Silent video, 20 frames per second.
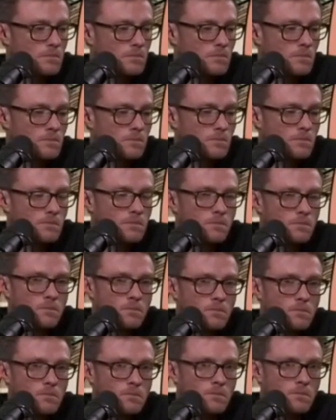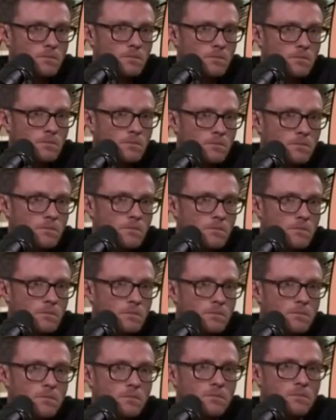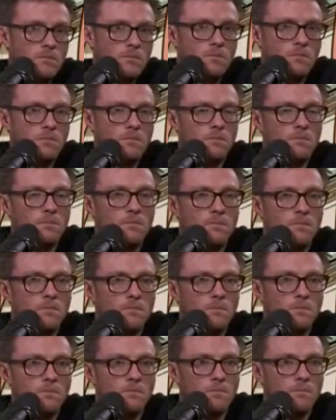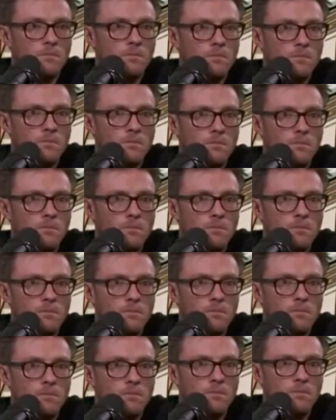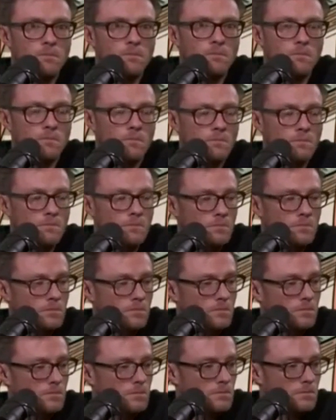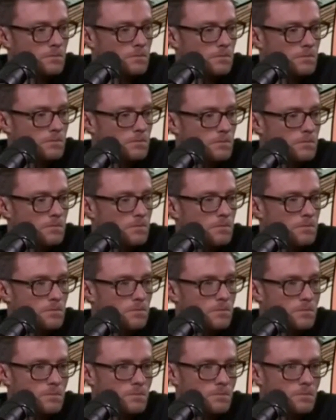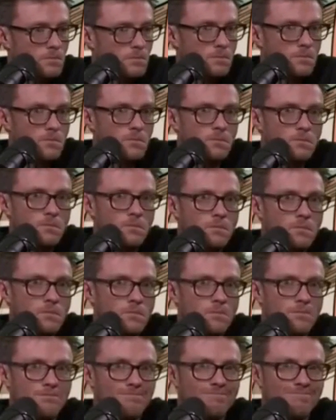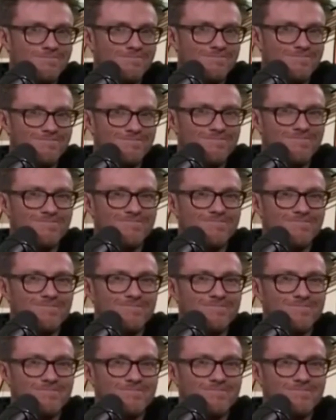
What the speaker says: [no speech]